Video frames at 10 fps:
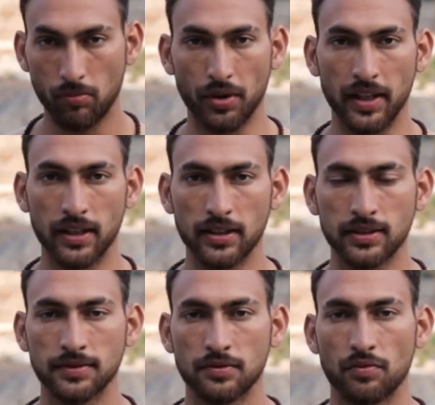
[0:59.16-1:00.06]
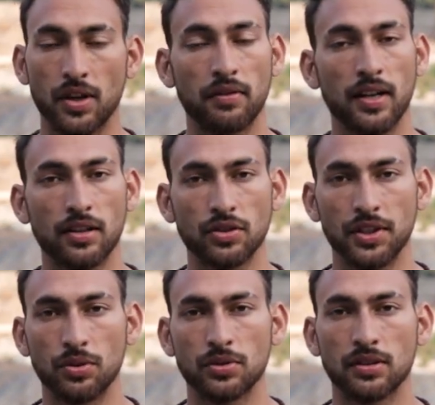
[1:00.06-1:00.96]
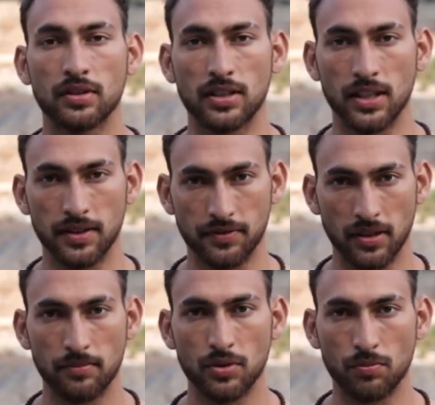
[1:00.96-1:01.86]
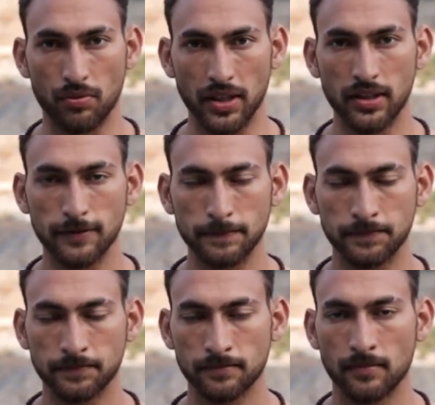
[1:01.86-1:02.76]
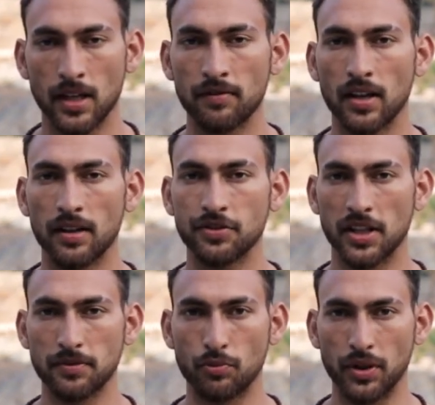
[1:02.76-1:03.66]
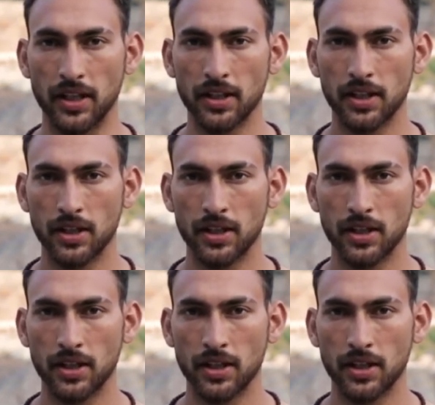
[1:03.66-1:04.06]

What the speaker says: breathing, where we actually use our diaphragm to breathe. Then we have chest breathing,